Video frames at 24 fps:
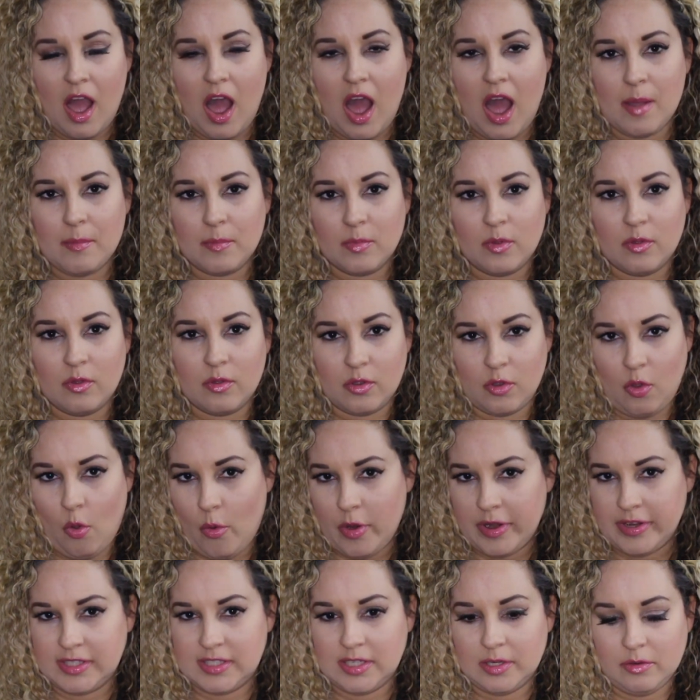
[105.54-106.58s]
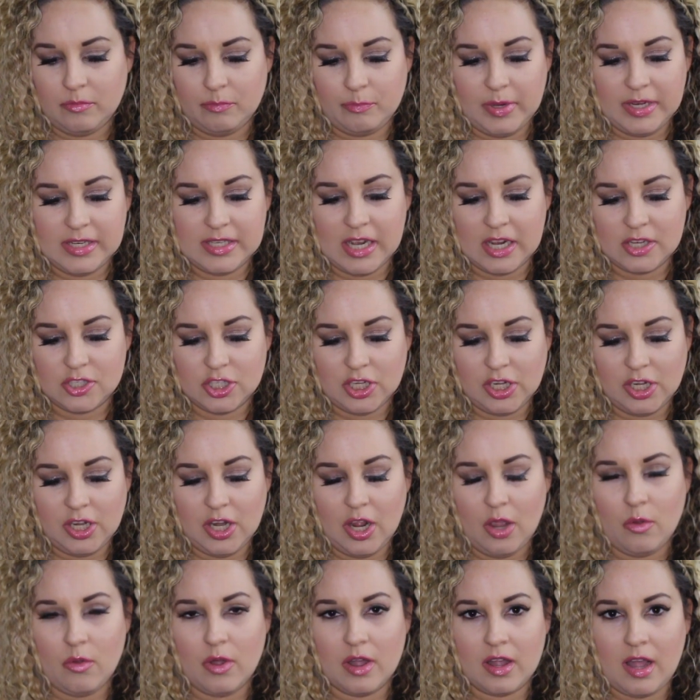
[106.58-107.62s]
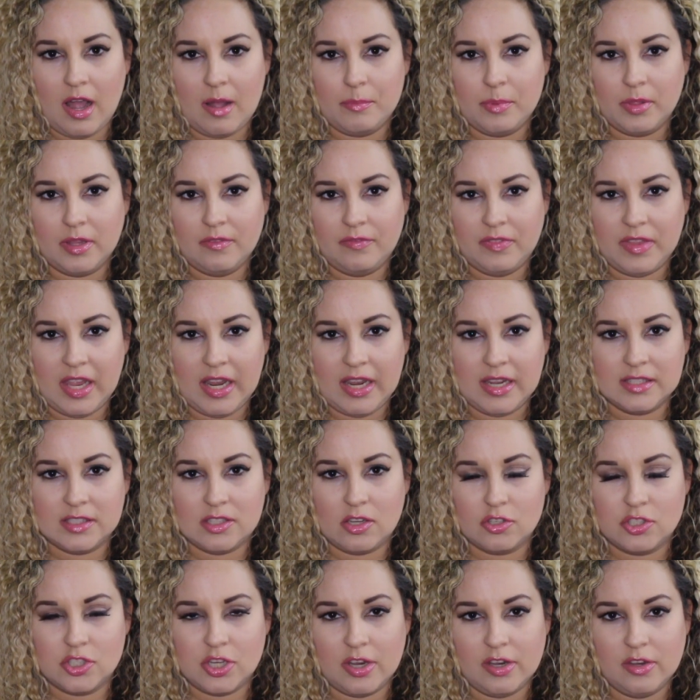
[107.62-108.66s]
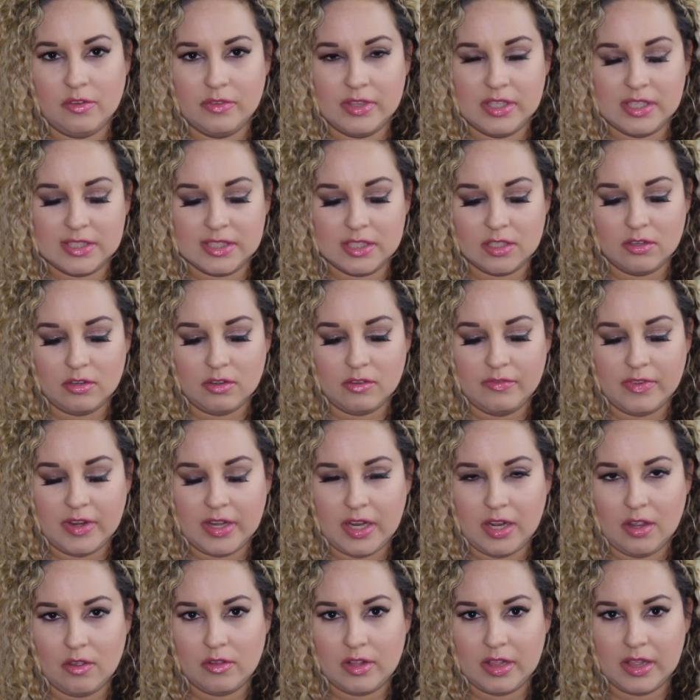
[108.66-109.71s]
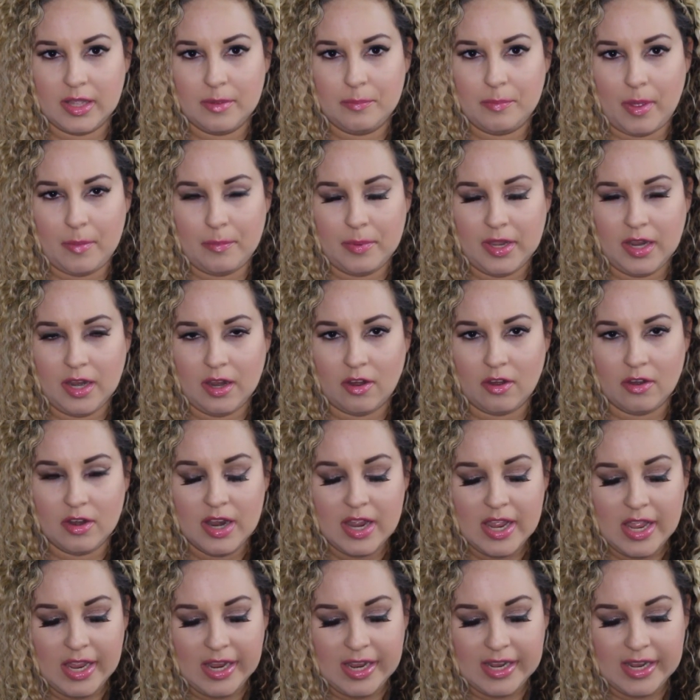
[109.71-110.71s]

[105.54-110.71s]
I'm going to be touching, a couple of things. I'll show you in this little video clip up here.